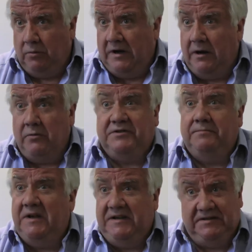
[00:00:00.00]
where I was
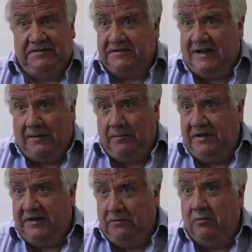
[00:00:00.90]
amazed at how
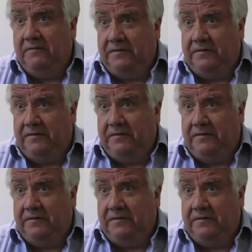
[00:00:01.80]
many law